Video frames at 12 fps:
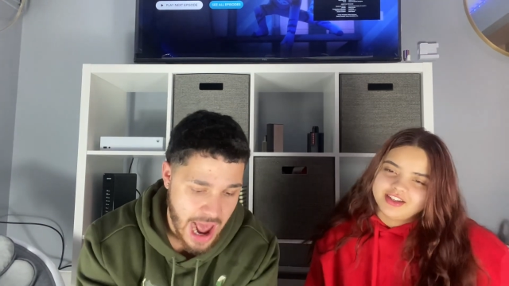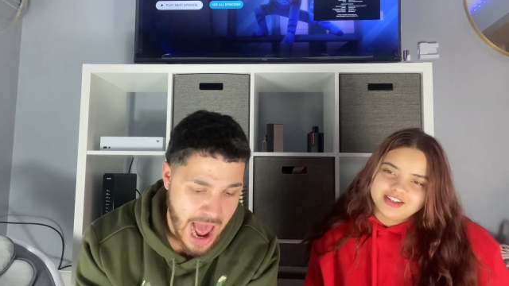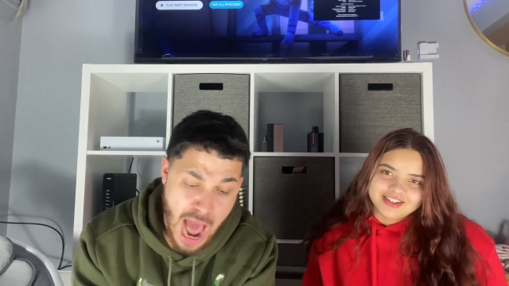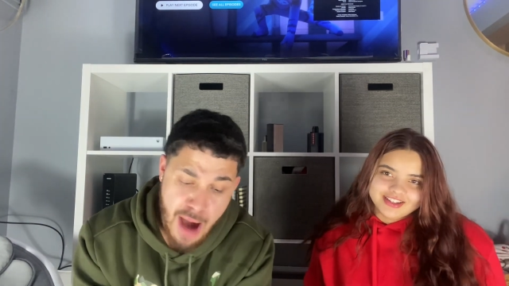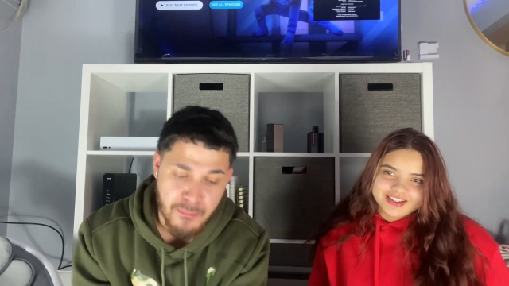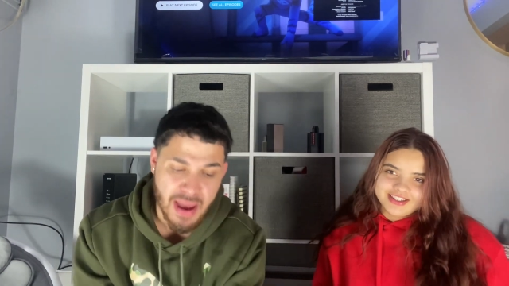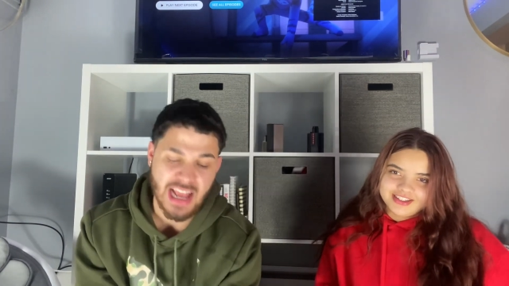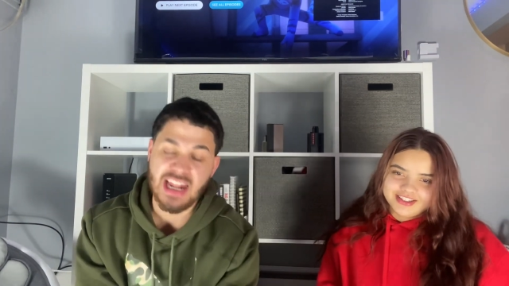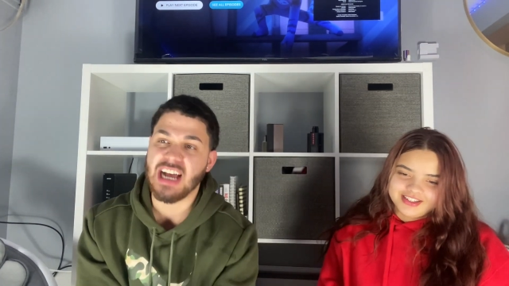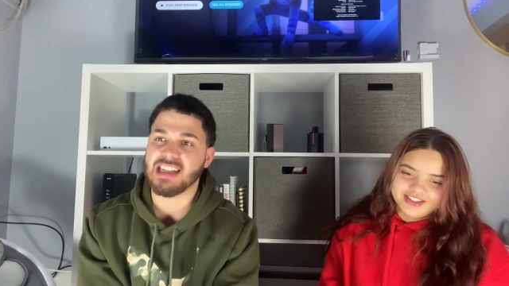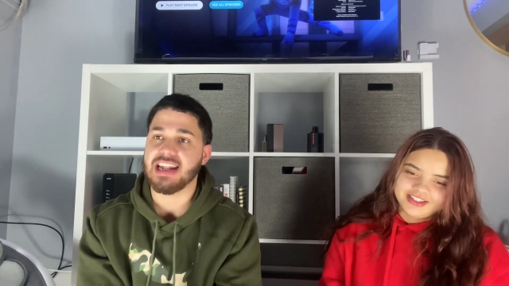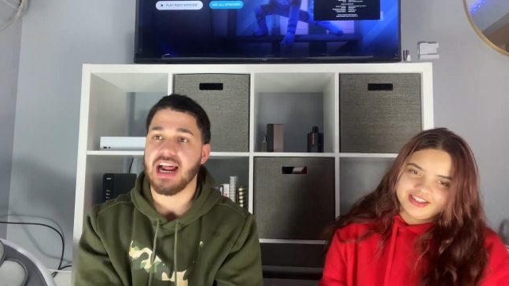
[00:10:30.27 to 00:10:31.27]
Speaker 1: I make
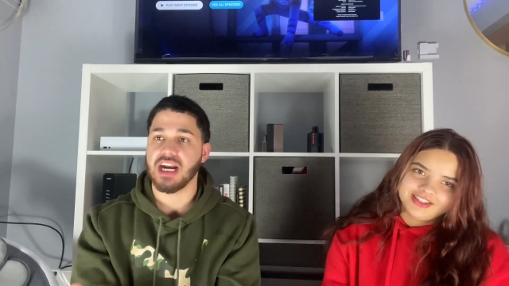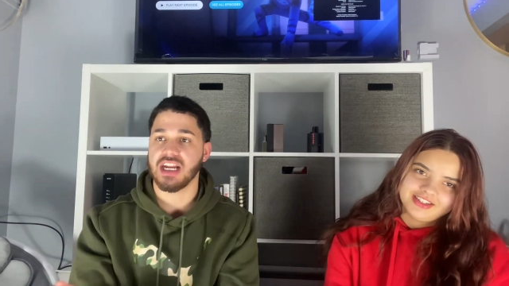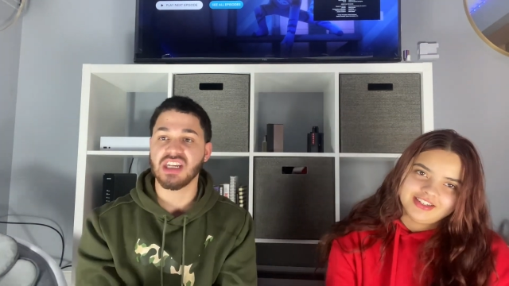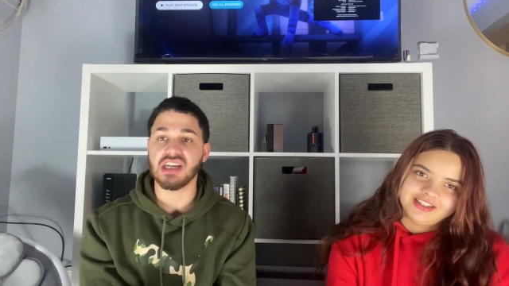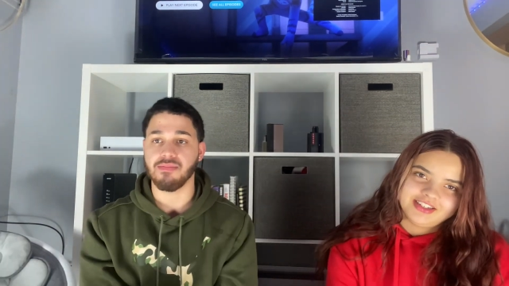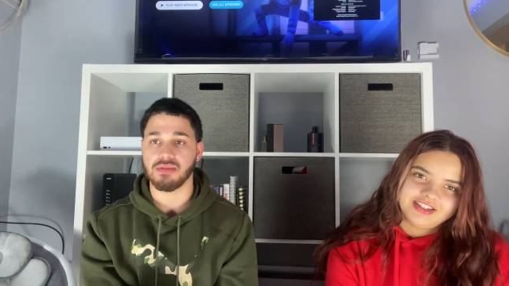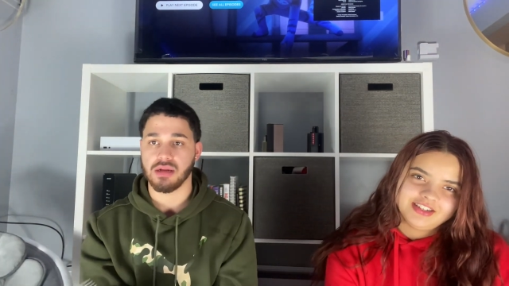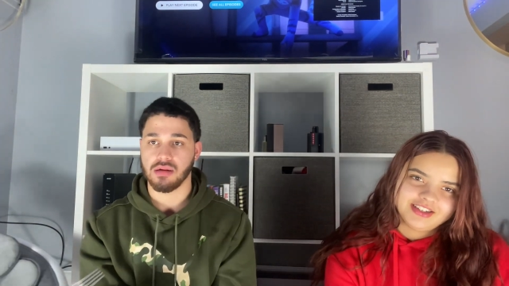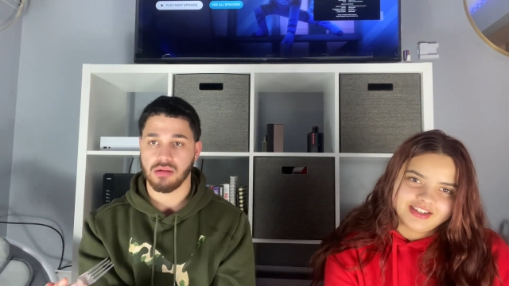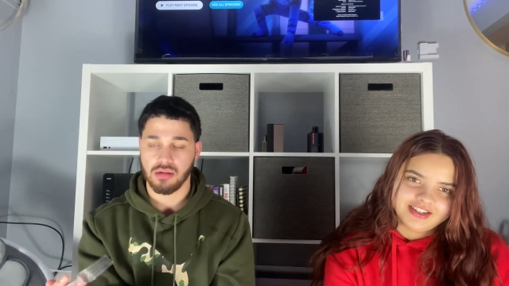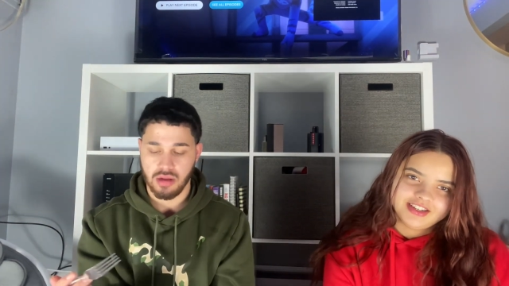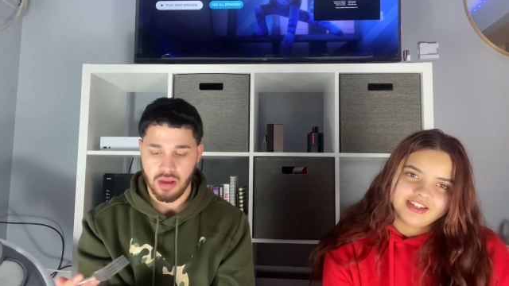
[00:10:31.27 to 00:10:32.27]
nothing out of something.
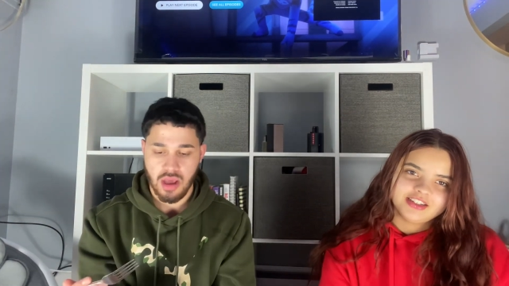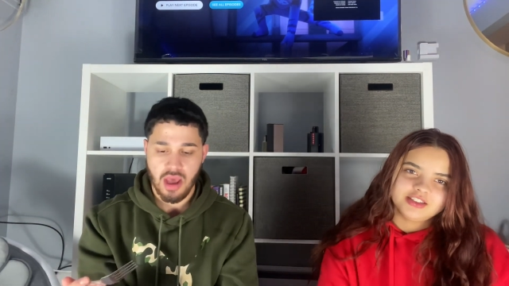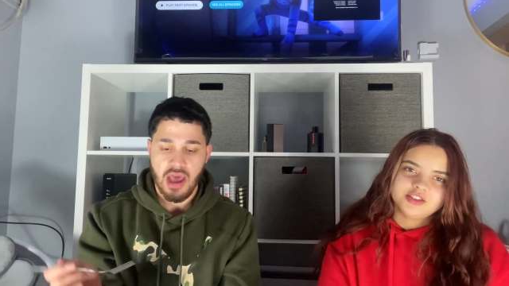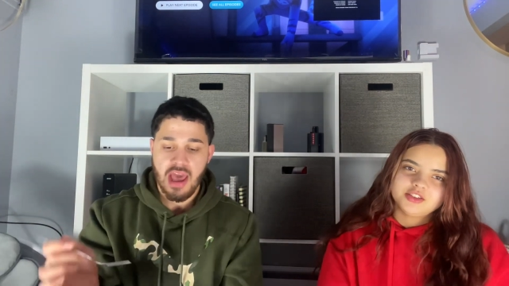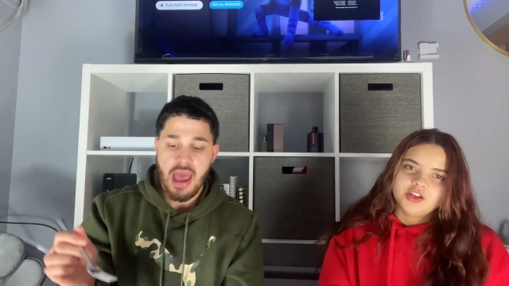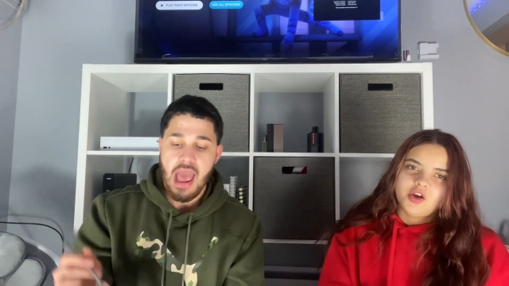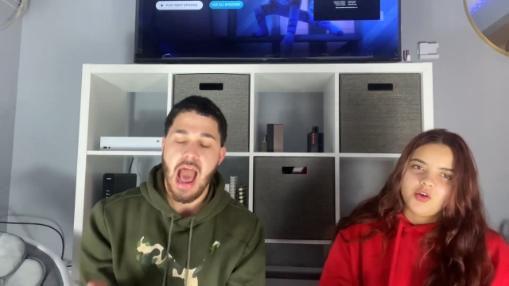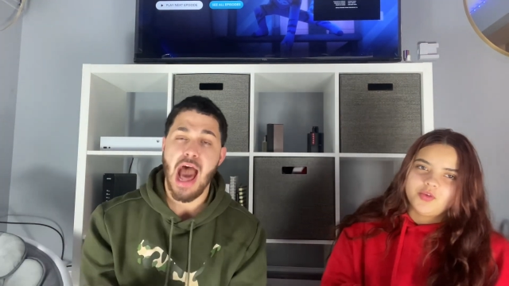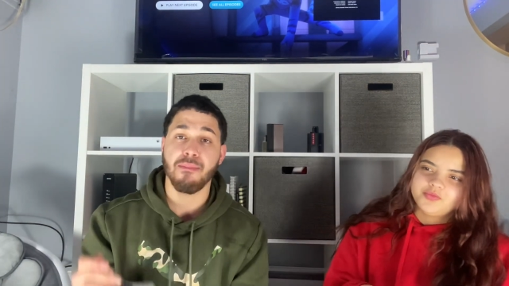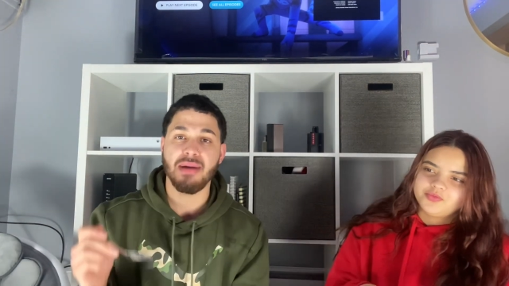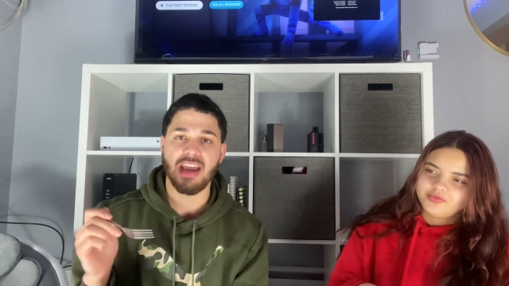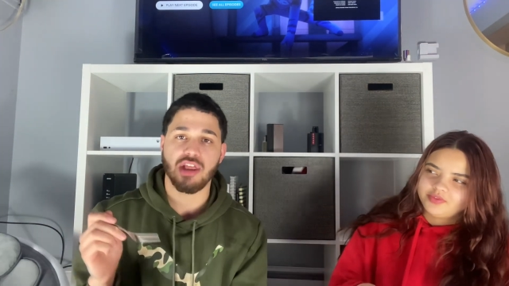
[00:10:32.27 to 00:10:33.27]
So.
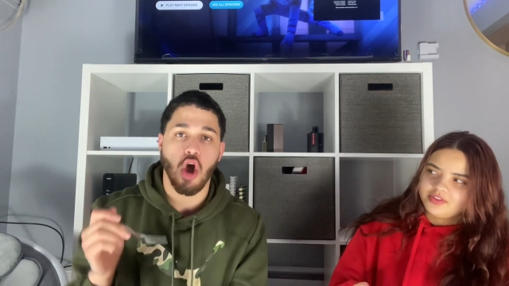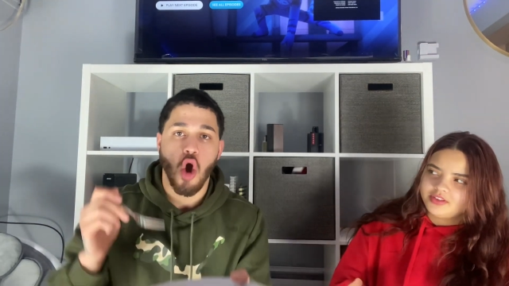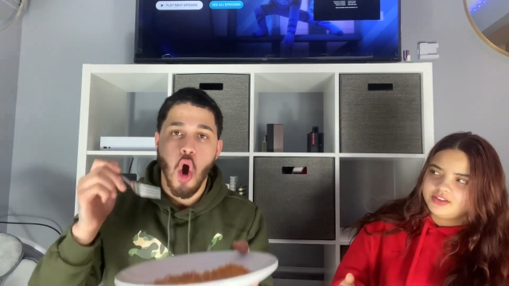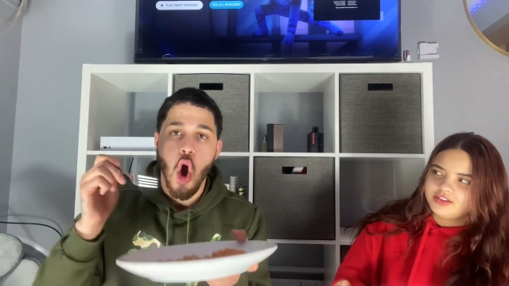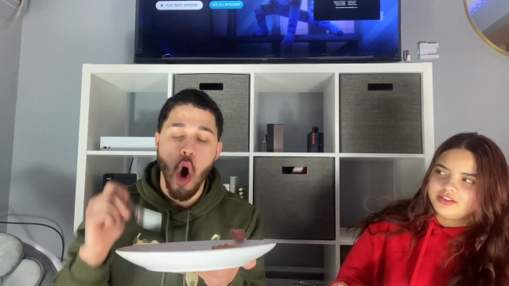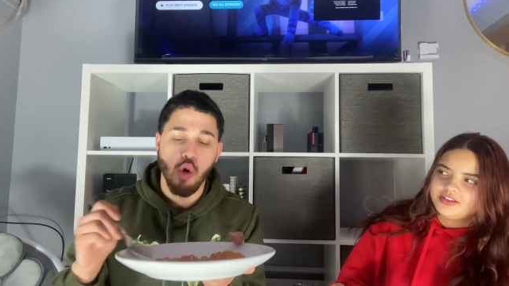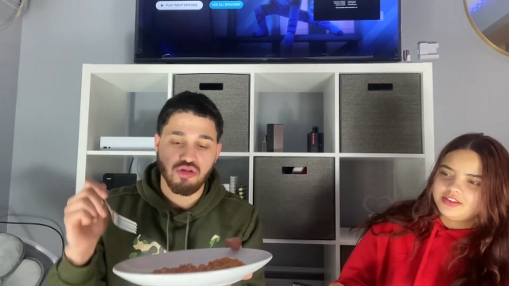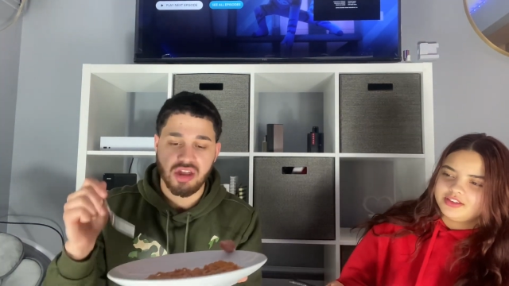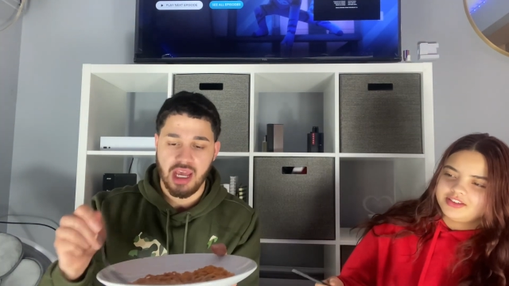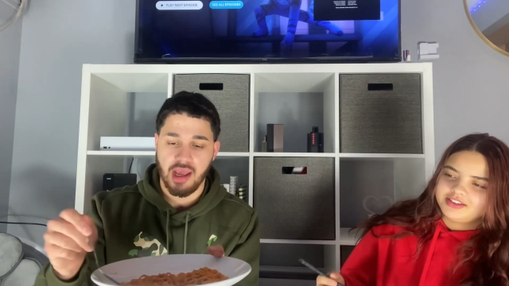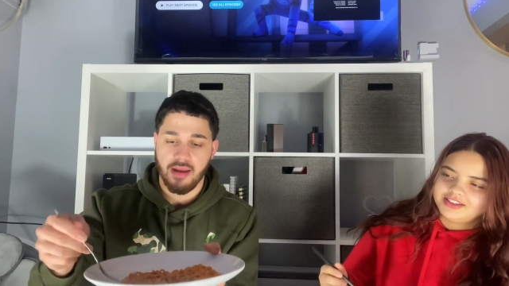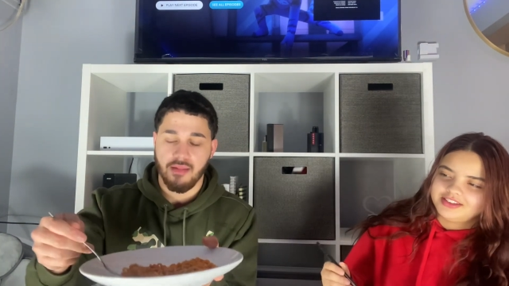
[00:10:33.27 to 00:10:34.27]
I'm going to eat the whole
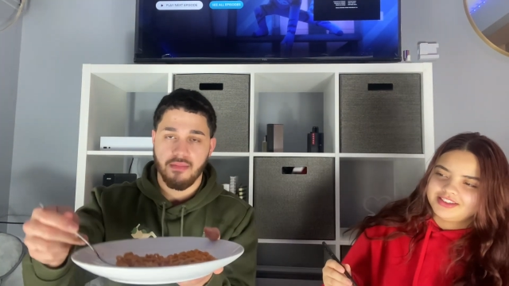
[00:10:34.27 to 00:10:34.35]
thing.